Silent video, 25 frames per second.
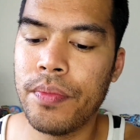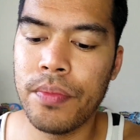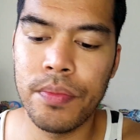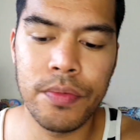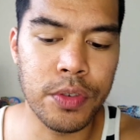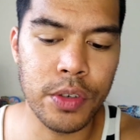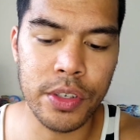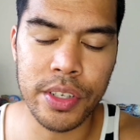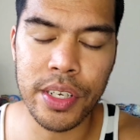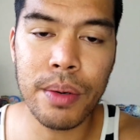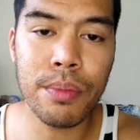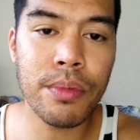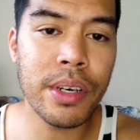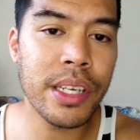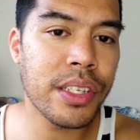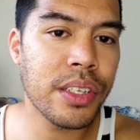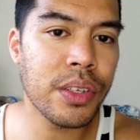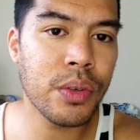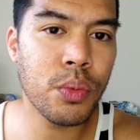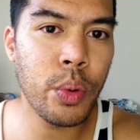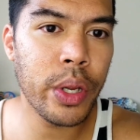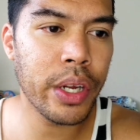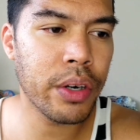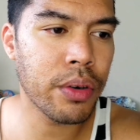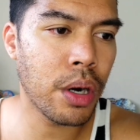for some
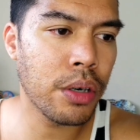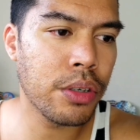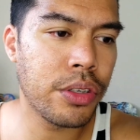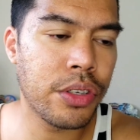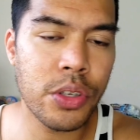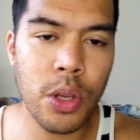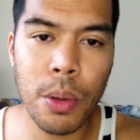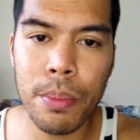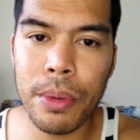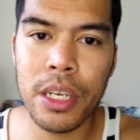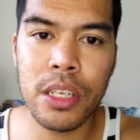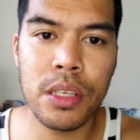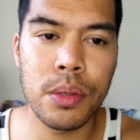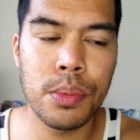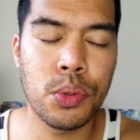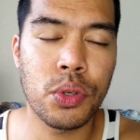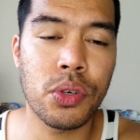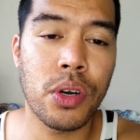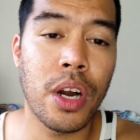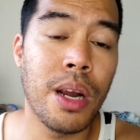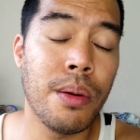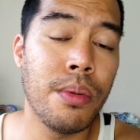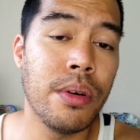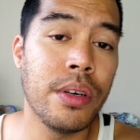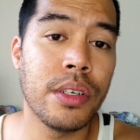reason we grow so many
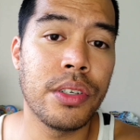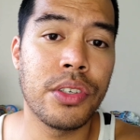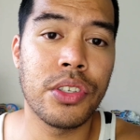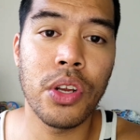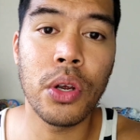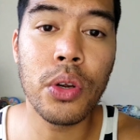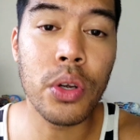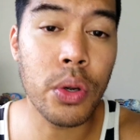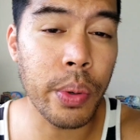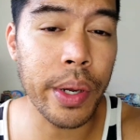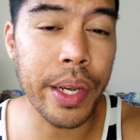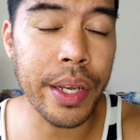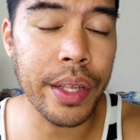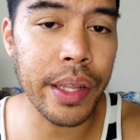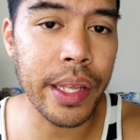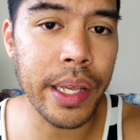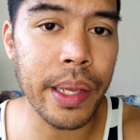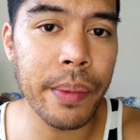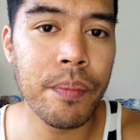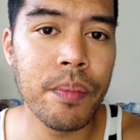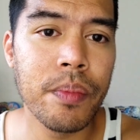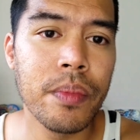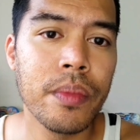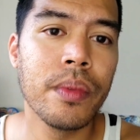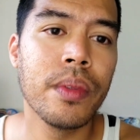subscribers so
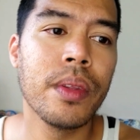quickly,